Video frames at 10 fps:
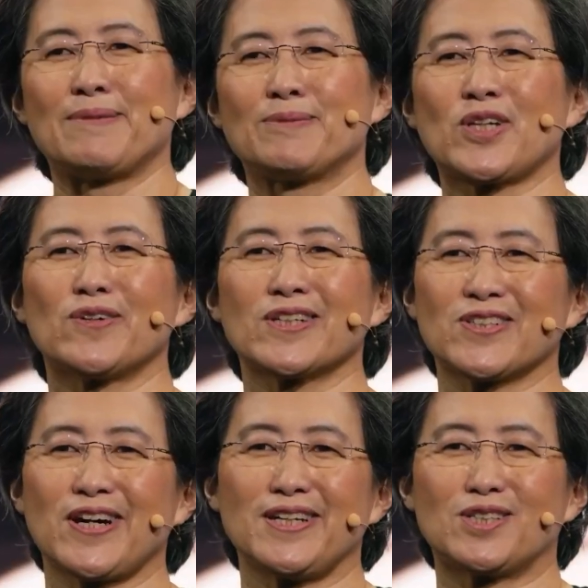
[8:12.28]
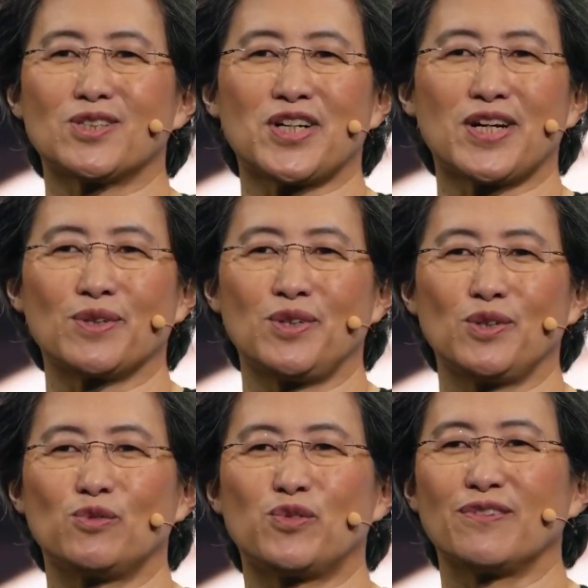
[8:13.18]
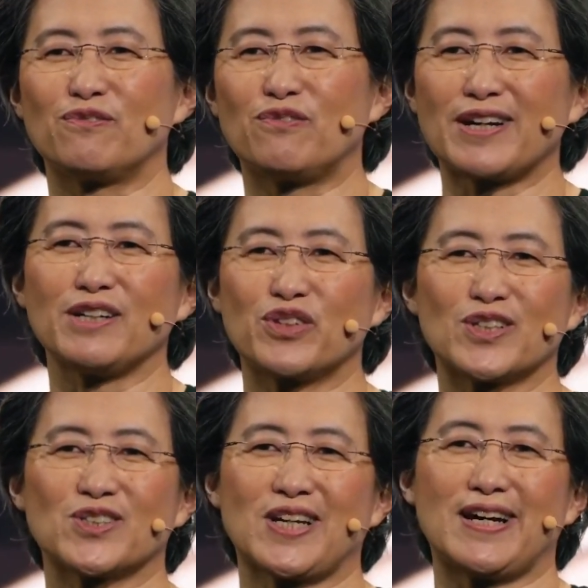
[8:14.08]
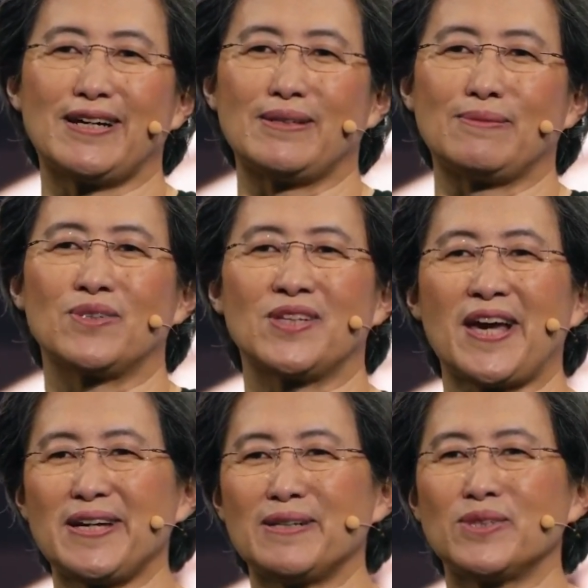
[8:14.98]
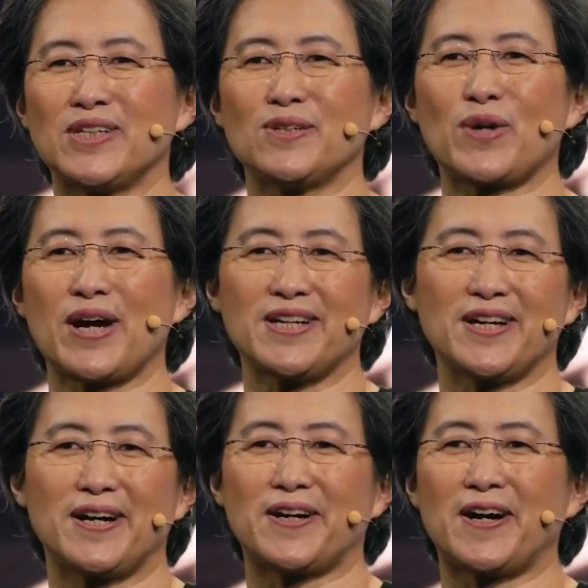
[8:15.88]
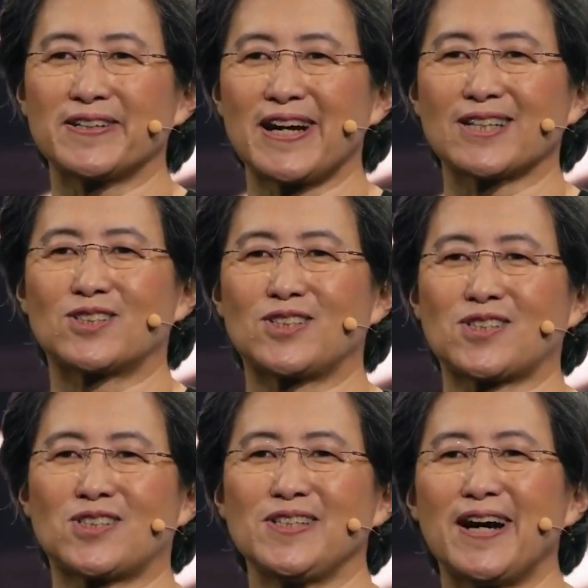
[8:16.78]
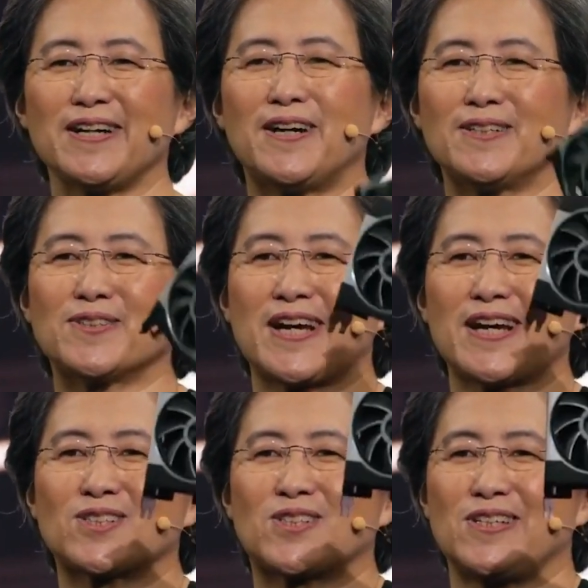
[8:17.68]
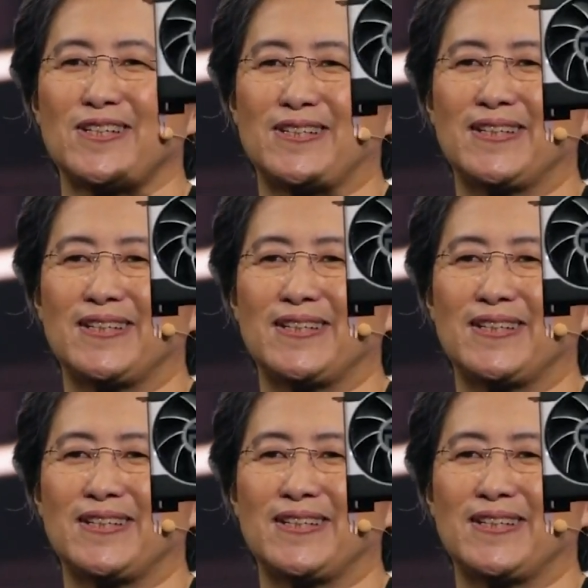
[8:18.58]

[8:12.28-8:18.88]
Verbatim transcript: I'm so excited to share with you for the very first time the AMD Radeon RX 6900 XT.